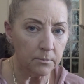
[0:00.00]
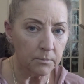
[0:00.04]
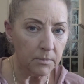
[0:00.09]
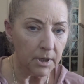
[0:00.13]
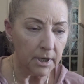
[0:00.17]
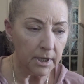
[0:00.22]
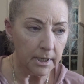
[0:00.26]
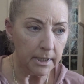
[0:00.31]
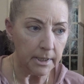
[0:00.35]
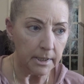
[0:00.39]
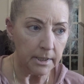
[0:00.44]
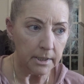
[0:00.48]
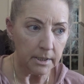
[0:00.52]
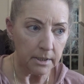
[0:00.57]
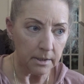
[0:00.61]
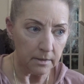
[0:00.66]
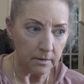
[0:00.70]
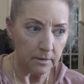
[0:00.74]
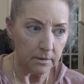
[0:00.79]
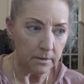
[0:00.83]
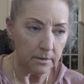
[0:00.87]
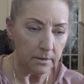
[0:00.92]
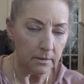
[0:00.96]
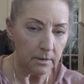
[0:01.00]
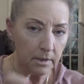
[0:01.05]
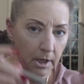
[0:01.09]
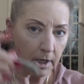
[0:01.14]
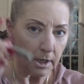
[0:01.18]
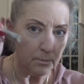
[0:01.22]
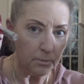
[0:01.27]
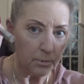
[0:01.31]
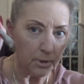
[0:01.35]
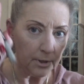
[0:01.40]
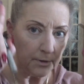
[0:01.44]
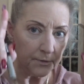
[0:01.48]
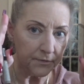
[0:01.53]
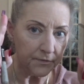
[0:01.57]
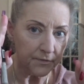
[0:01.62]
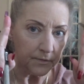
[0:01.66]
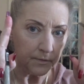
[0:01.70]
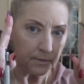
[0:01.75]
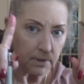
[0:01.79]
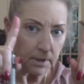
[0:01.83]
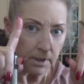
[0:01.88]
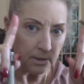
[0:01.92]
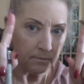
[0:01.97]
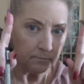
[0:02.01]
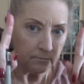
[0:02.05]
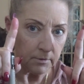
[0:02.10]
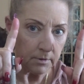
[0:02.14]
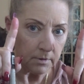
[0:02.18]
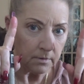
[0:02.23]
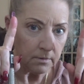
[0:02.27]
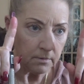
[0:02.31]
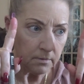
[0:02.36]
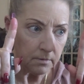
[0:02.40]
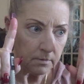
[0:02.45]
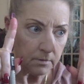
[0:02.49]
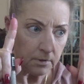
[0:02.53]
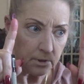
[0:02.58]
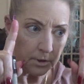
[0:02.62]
my eyebrows even.